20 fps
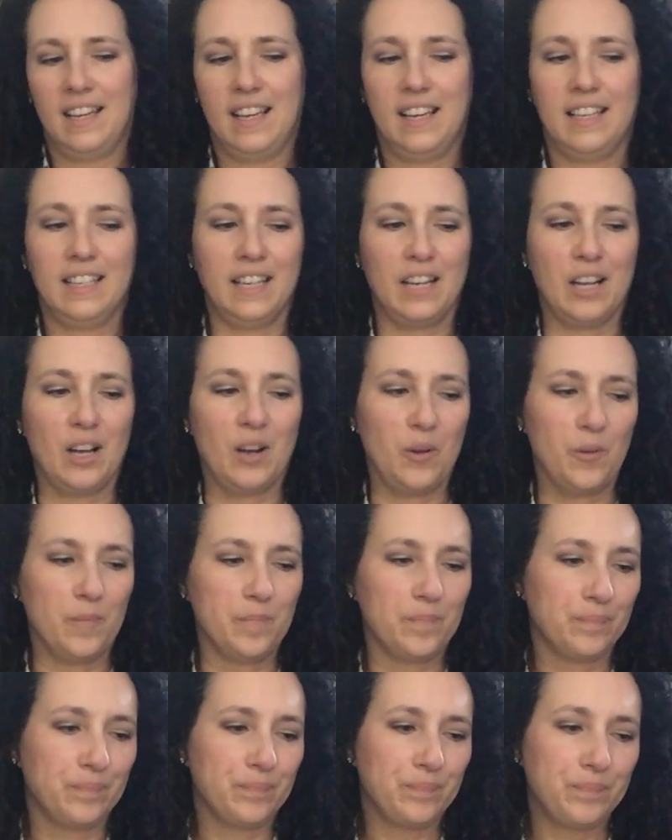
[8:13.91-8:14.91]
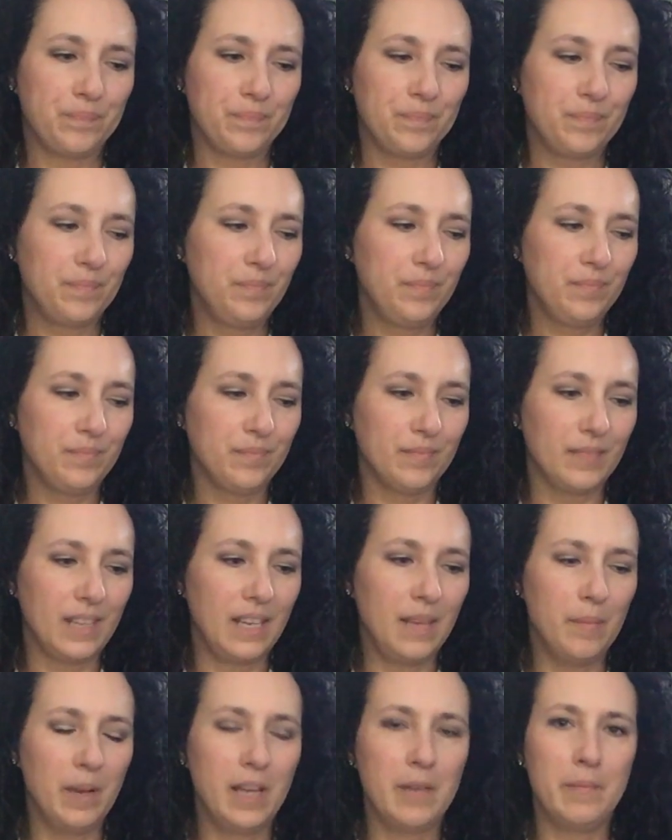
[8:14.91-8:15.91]

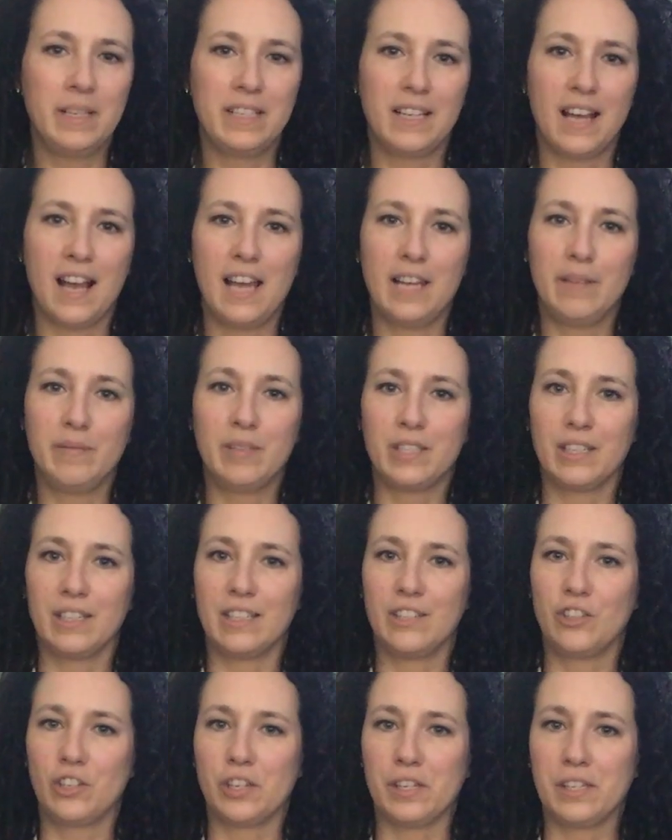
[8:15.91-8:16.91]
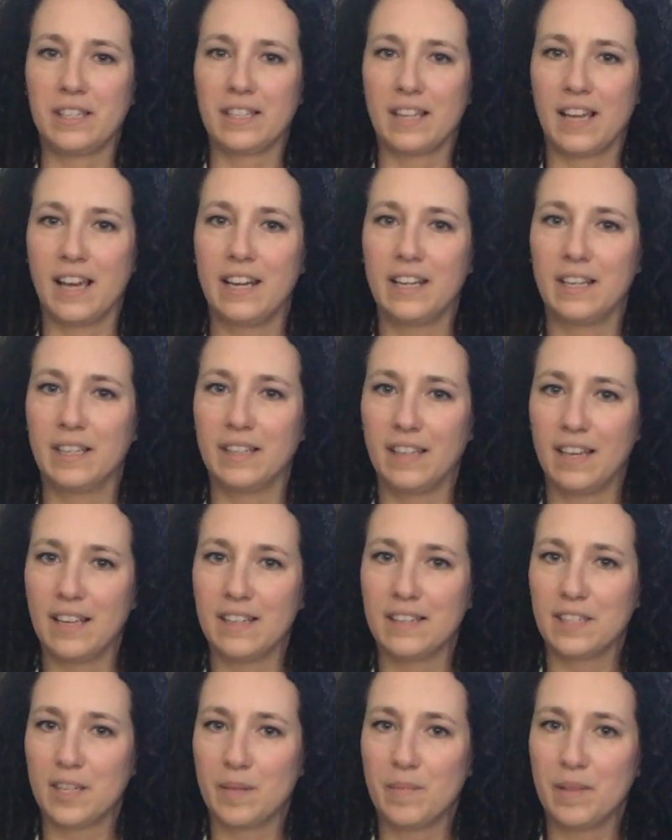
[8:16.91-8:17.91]
it might be time to just kind of
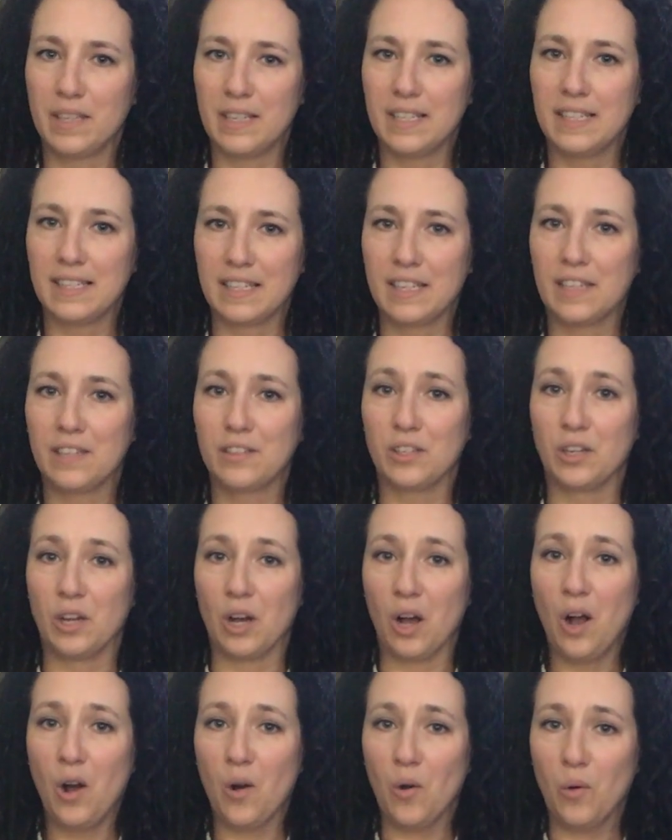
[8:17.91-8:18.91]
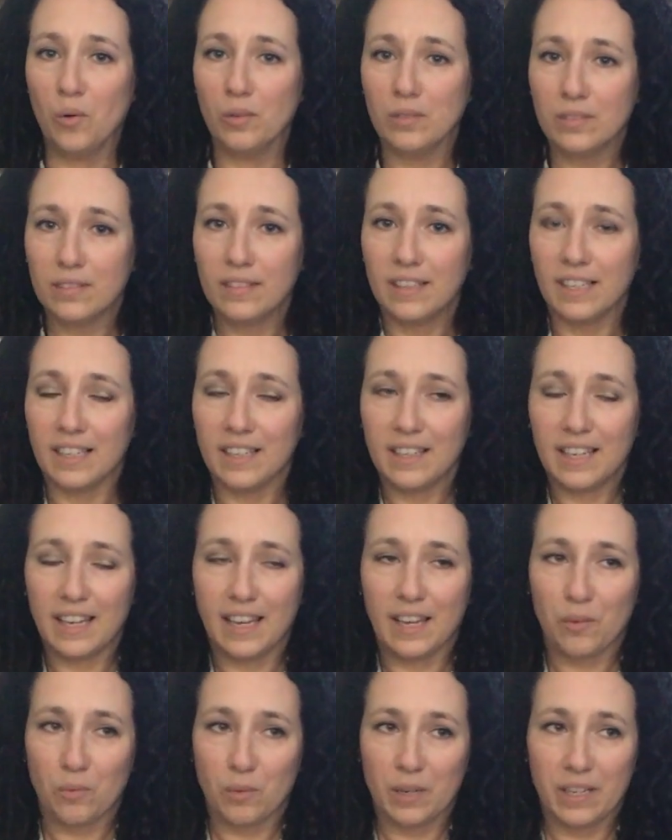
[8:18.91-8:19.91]
let some of these things go
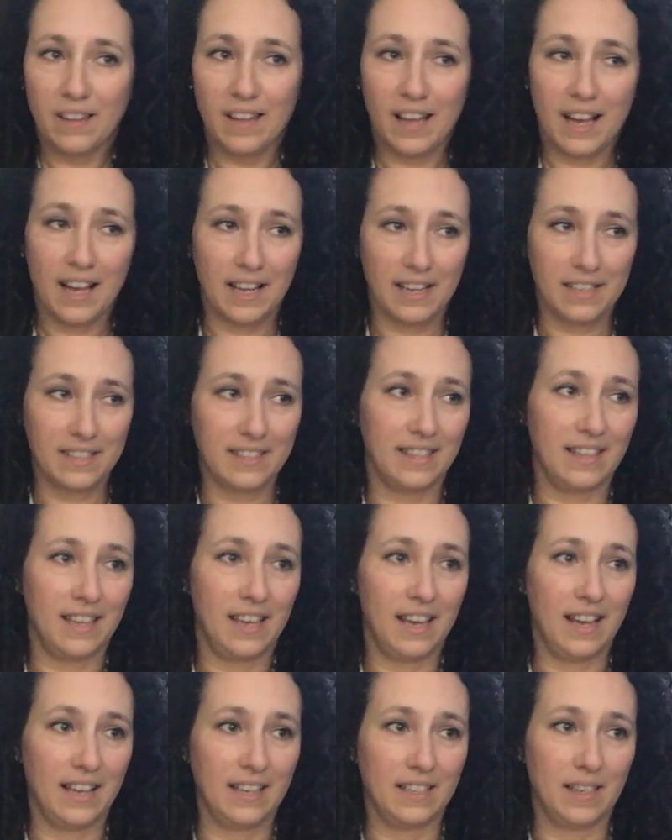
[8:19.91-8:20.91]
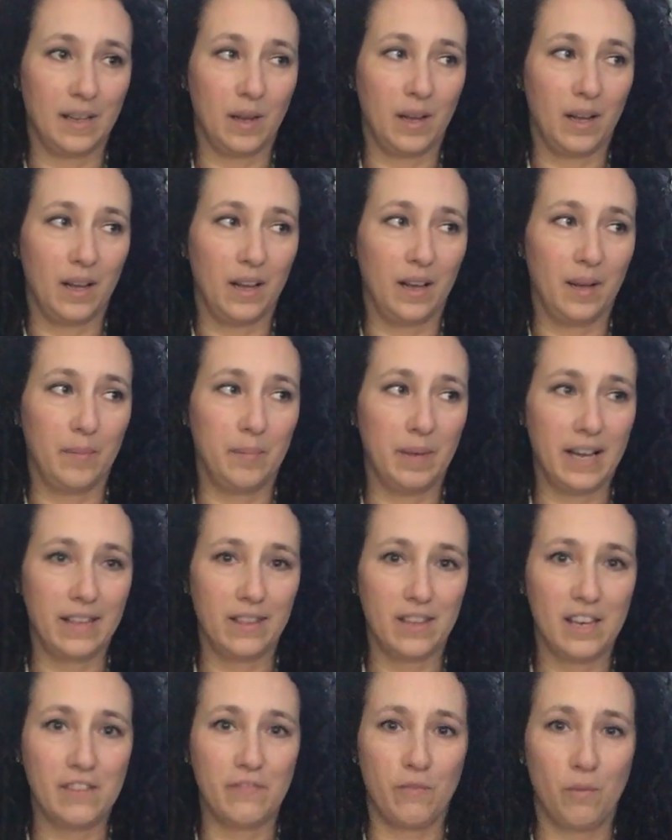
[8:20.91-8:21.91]
and realize that my
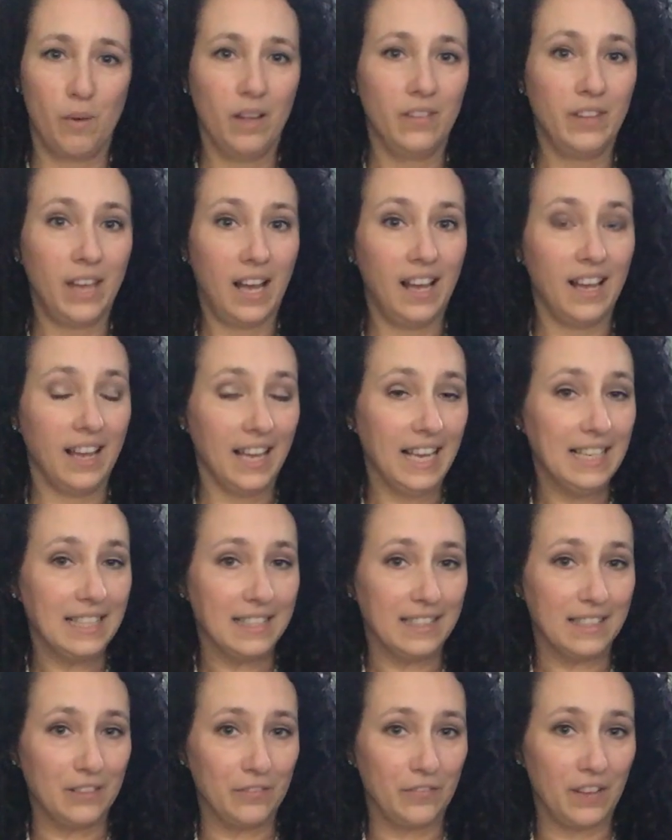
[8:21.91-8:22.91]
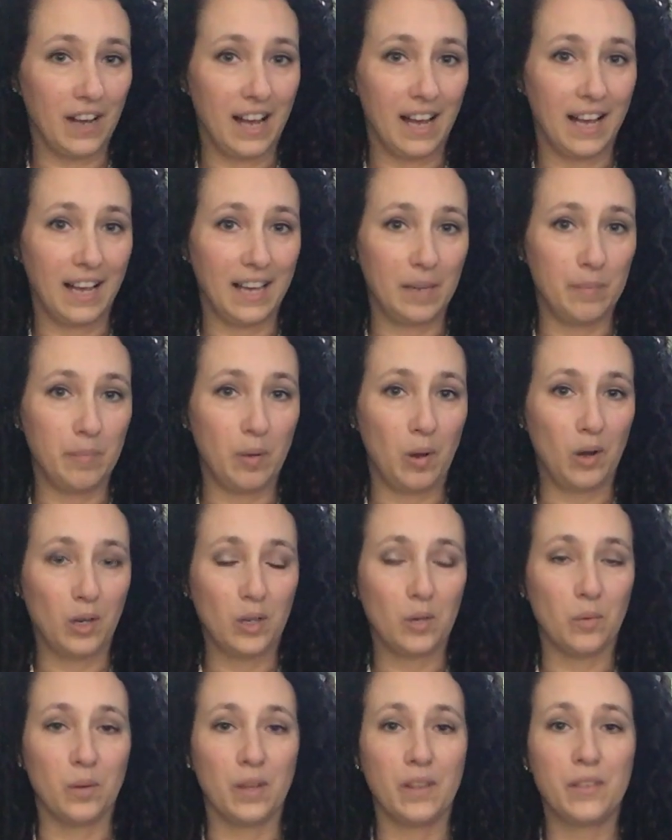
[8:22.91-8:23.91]
life will not end if I
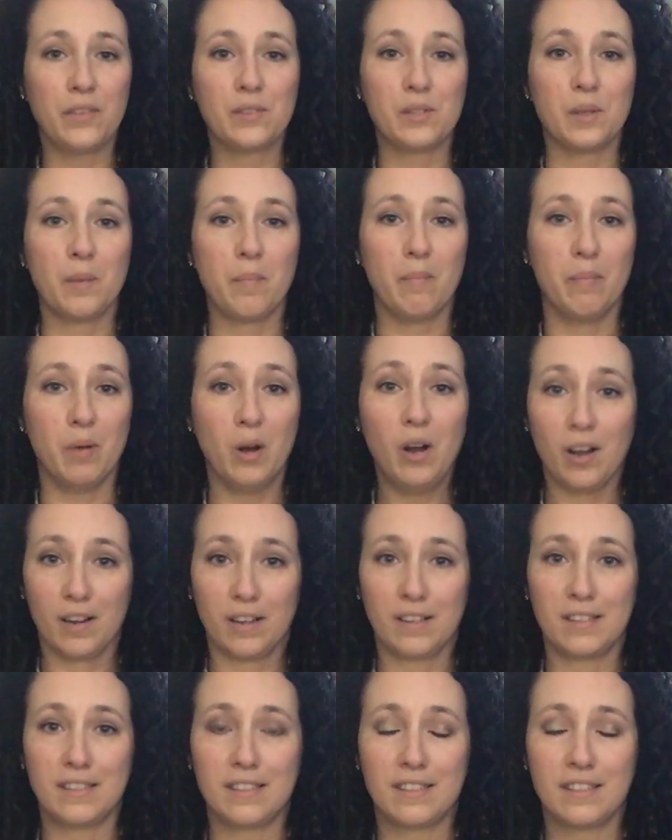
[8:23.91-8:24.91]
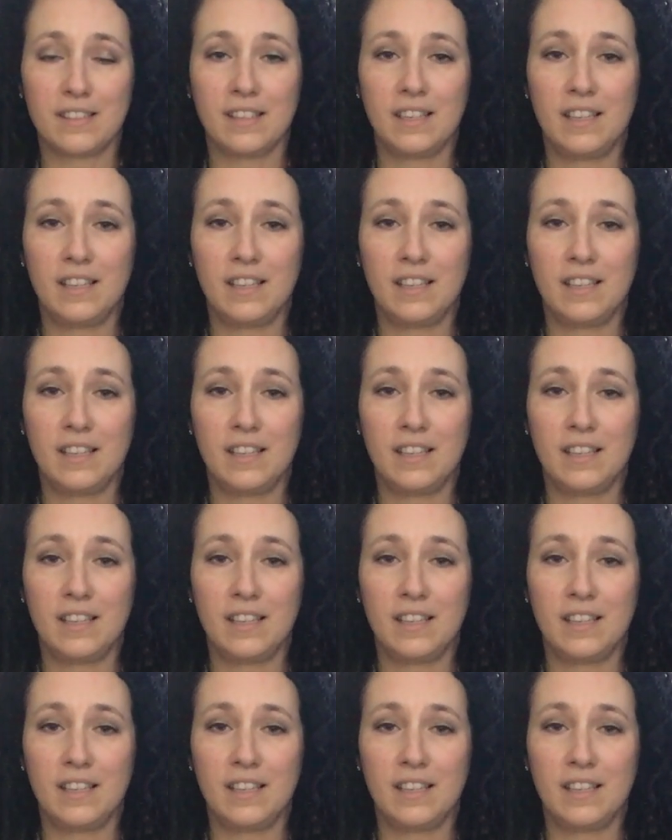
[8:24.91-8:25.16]
part with some books.